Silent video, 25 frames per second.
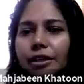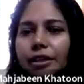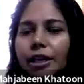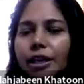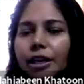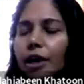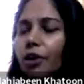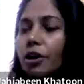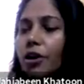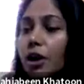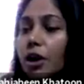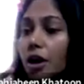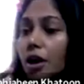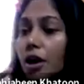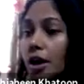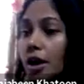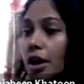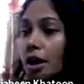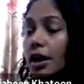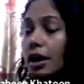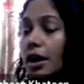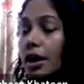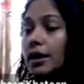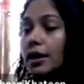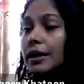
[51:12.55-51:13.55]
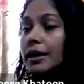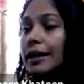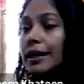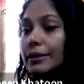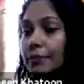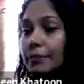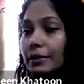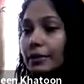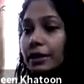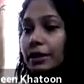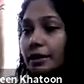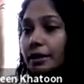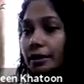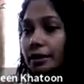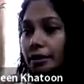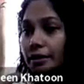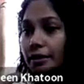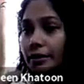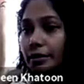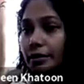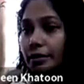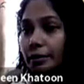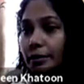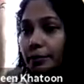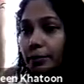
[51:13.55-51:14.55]
Now, let me
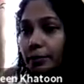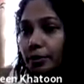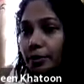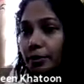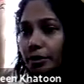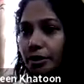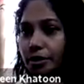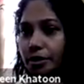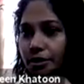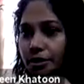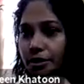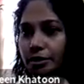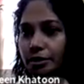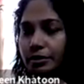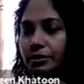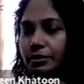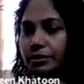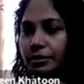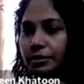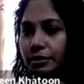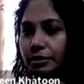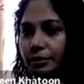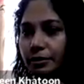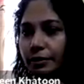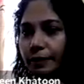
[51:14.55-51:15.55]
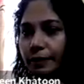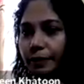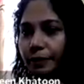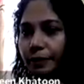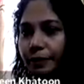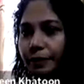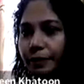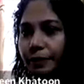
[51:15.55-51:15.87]
uh, put this, um,